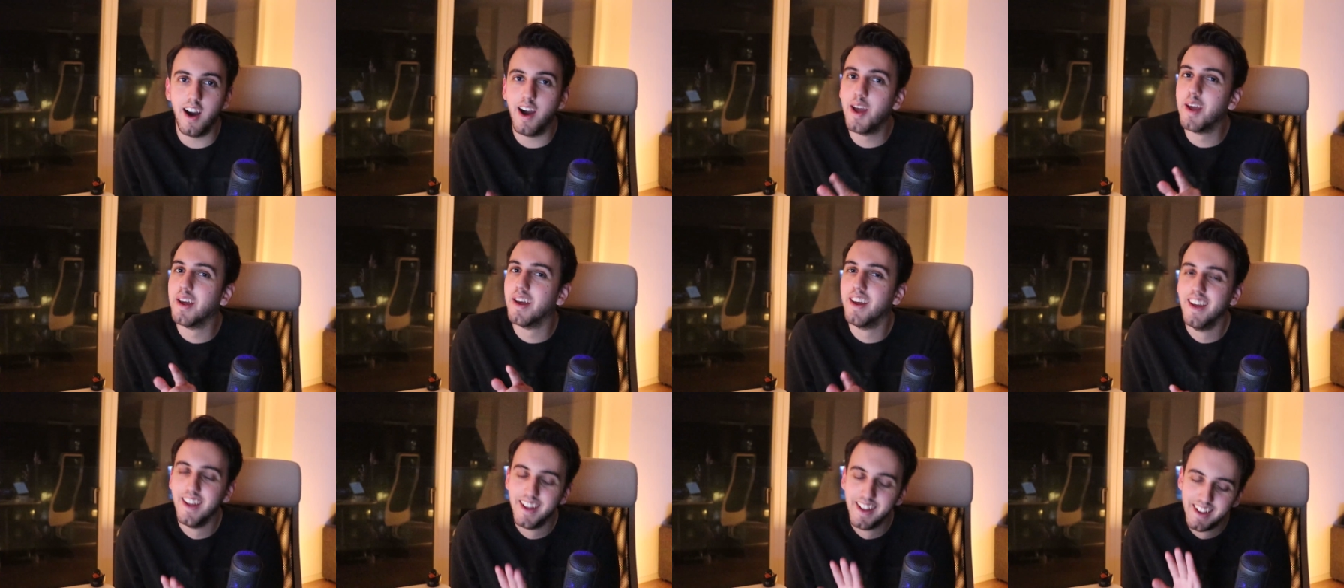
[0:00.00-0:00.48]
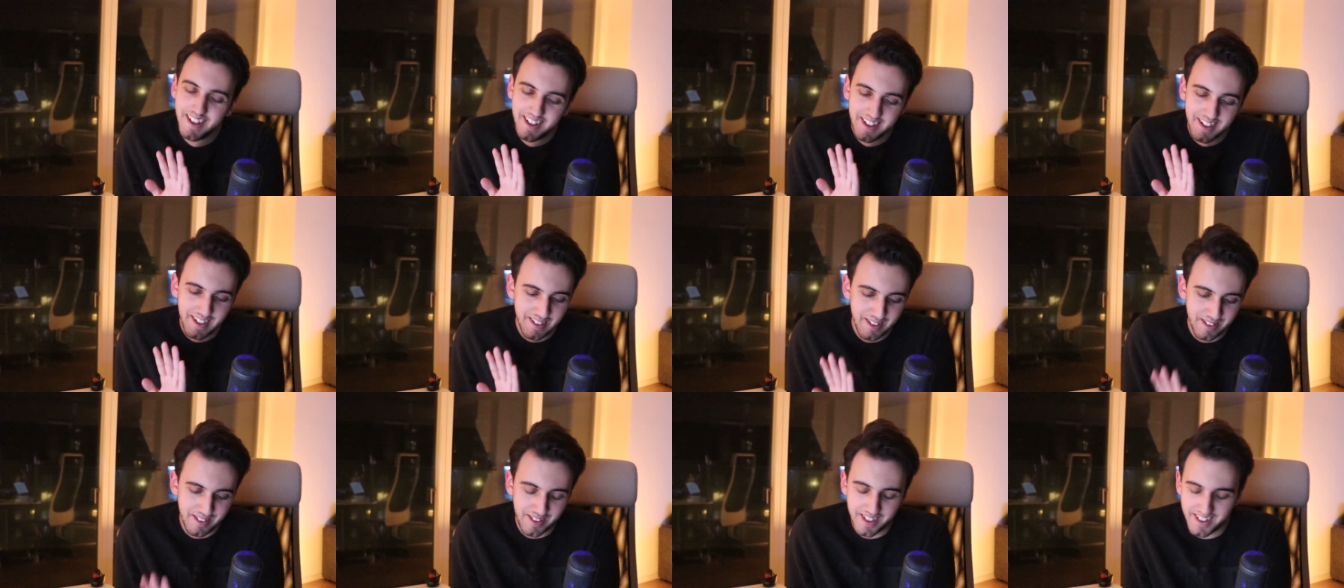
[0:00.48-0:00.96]
I...
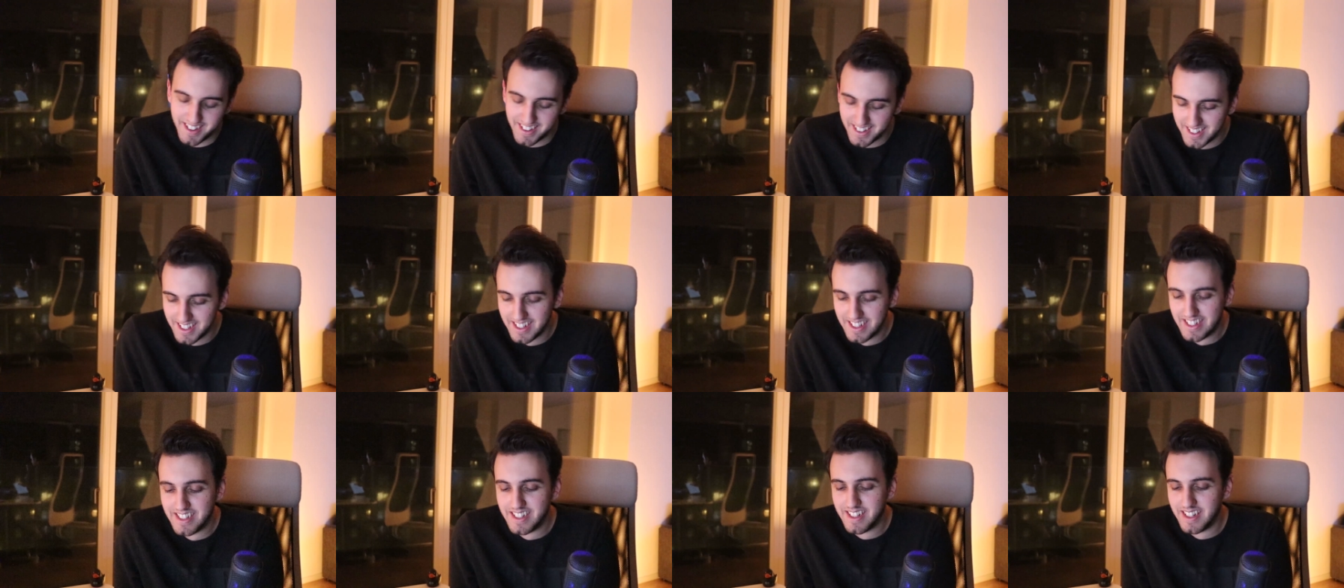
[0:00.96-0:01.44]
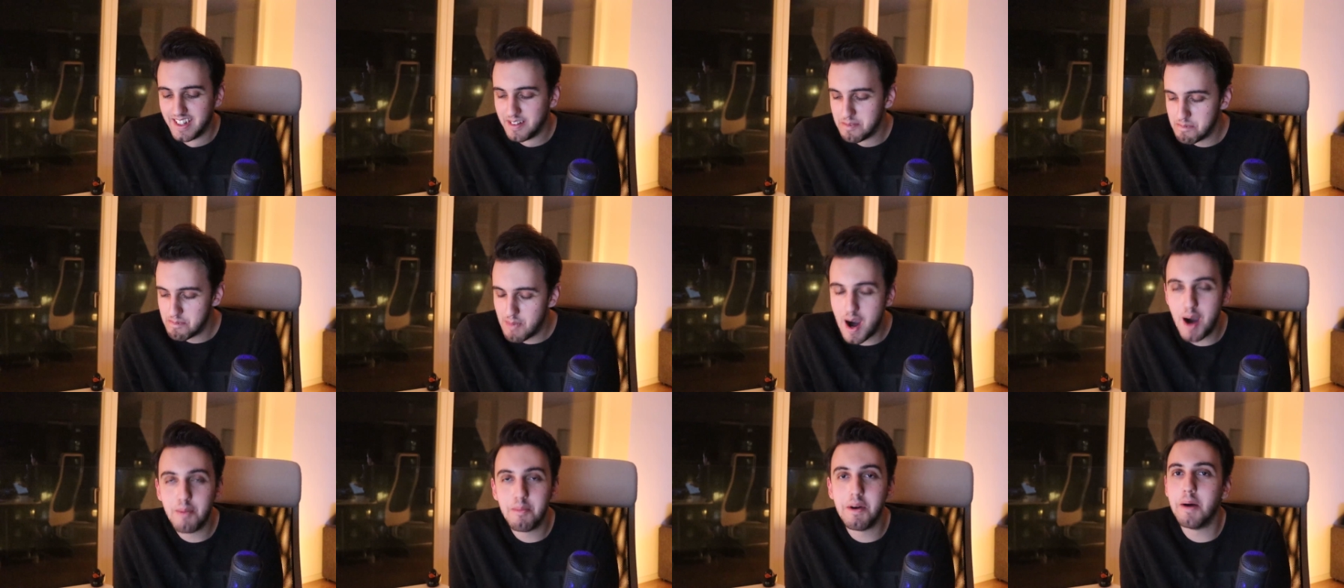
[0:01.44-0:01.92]

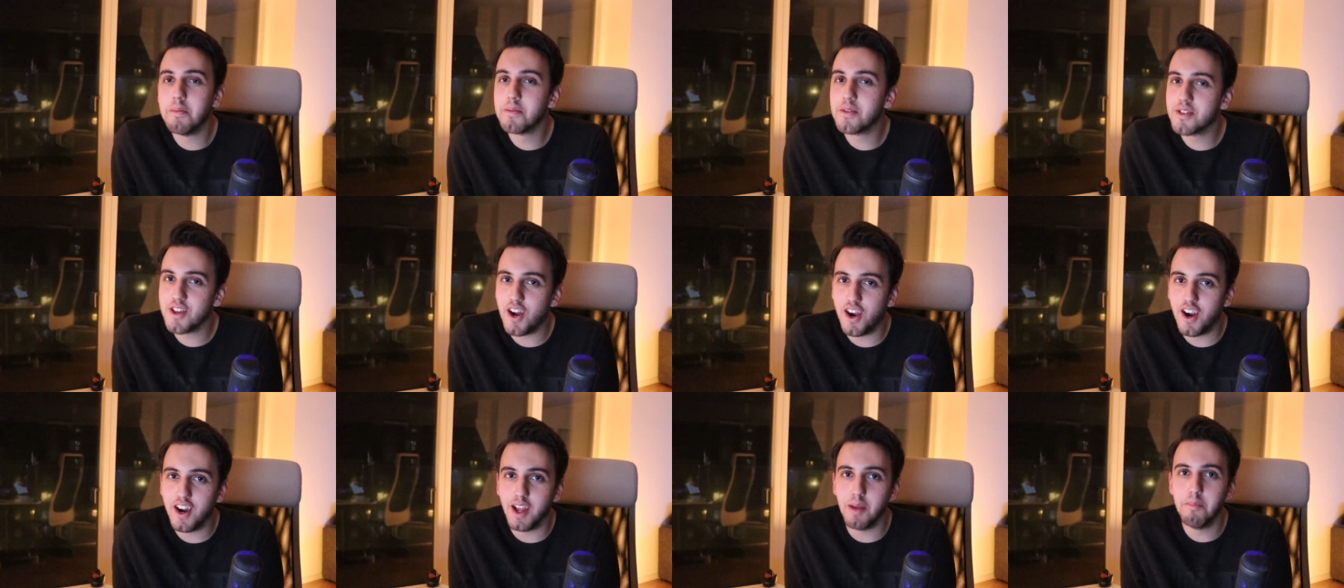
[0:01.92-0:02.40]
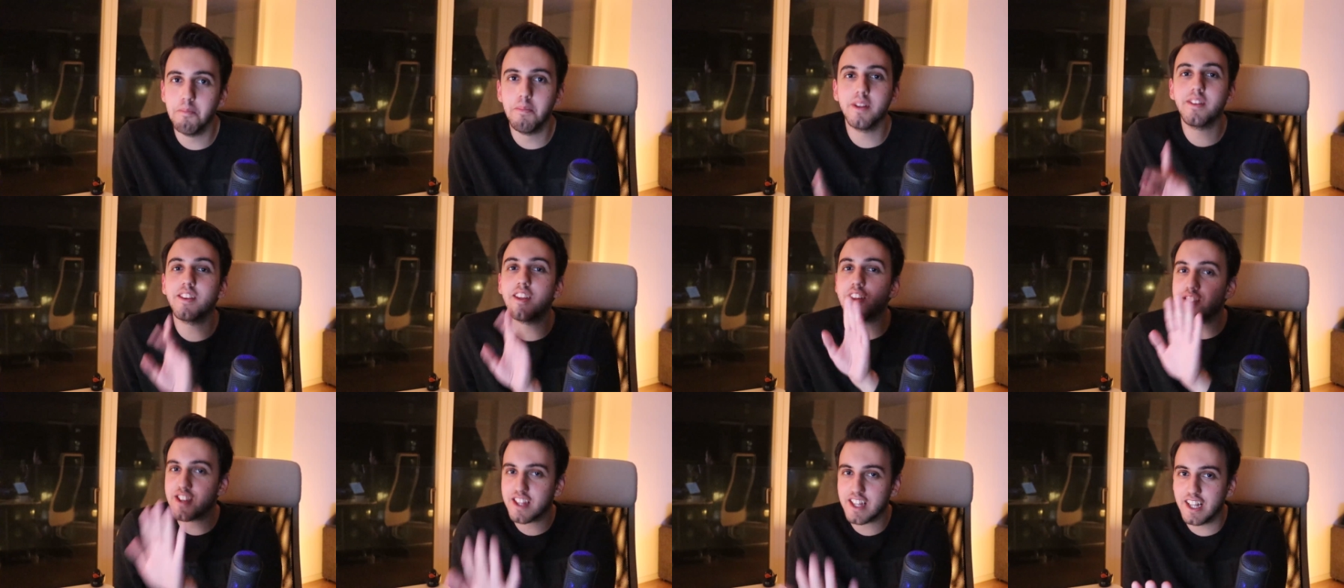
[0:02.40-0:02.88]
Mom, I'm sorry,
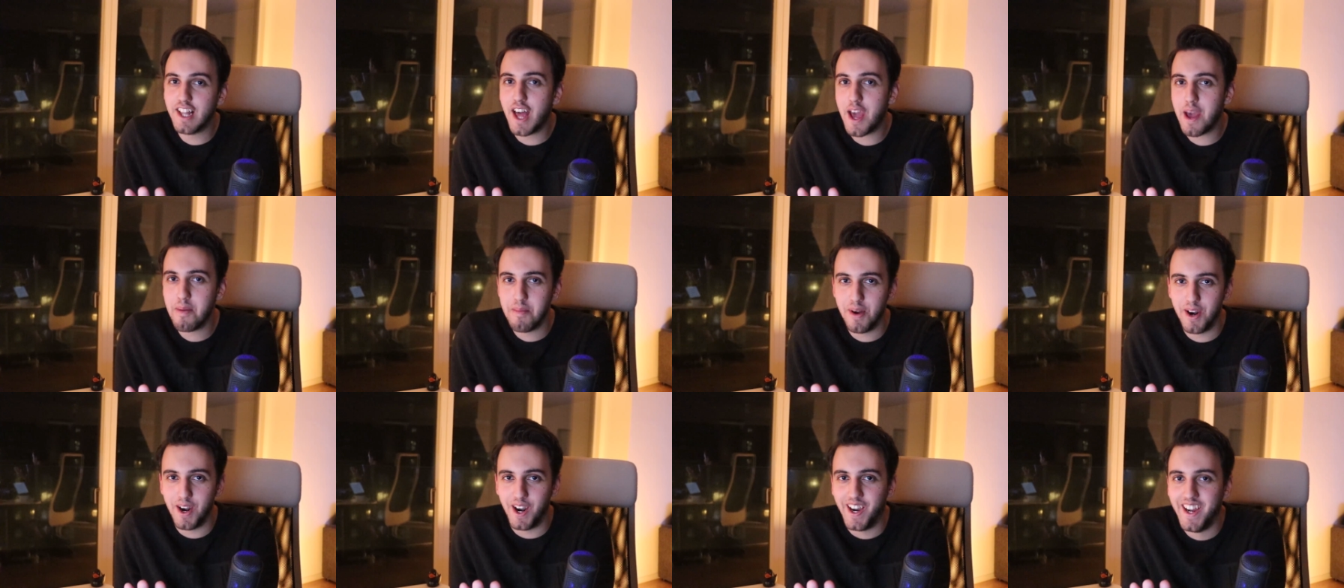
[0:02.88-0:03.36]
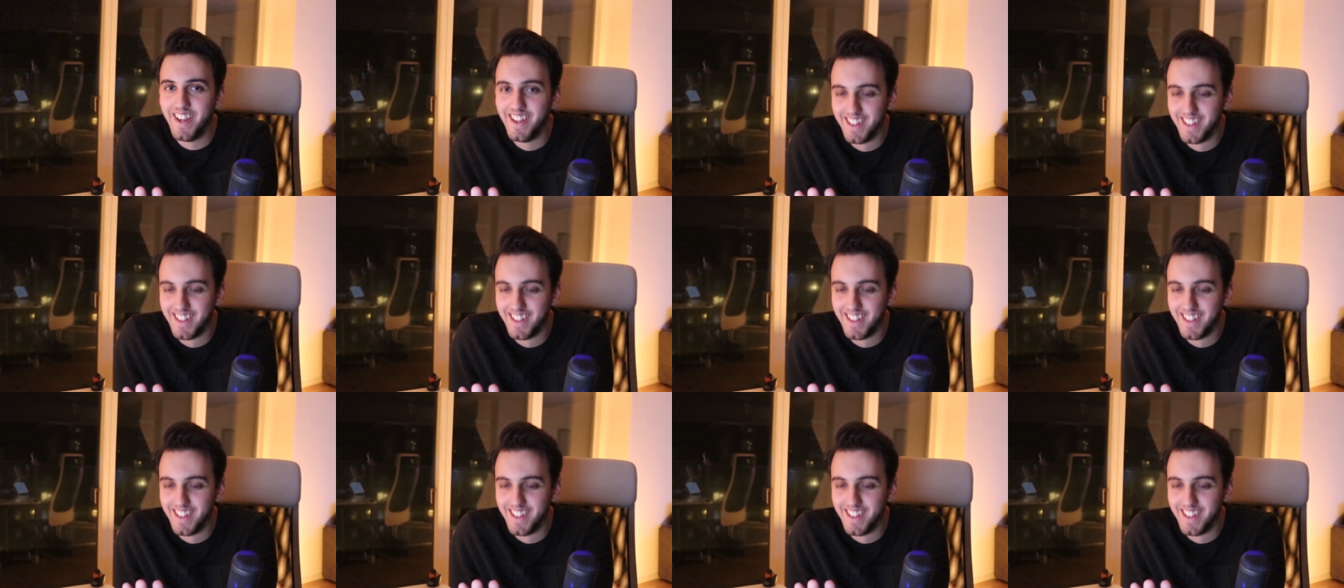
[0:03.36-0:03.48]
but disclaimer.